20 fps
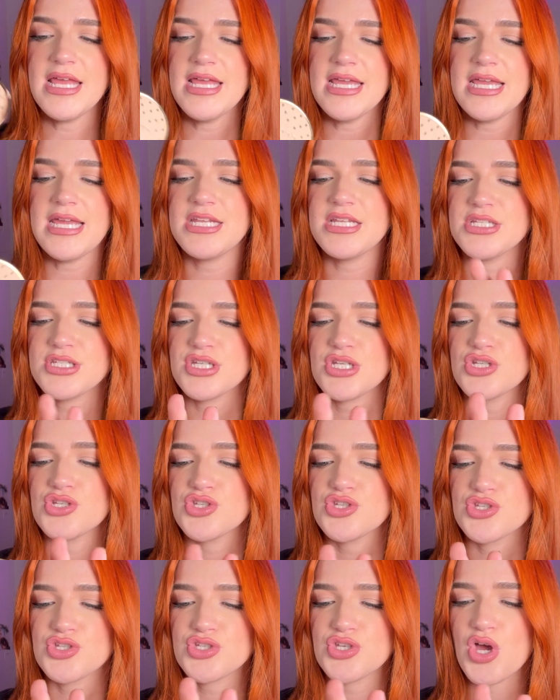It is
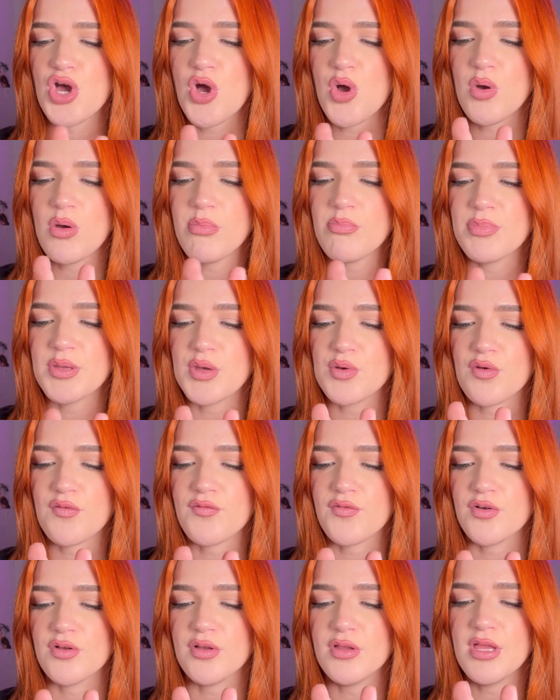so
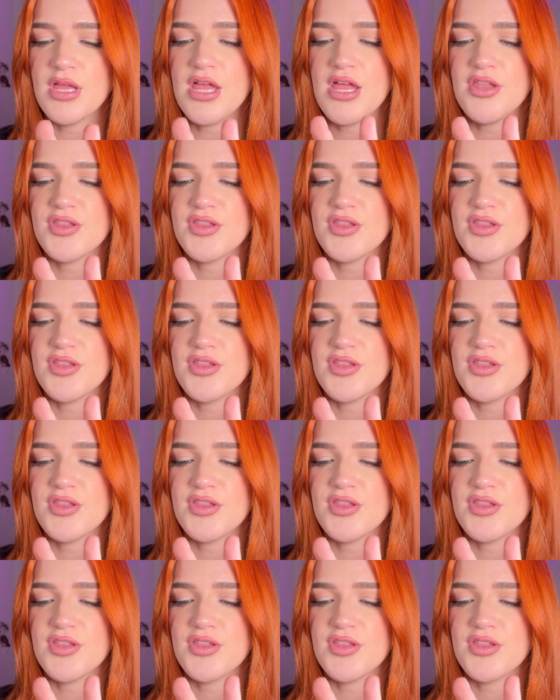beautiful.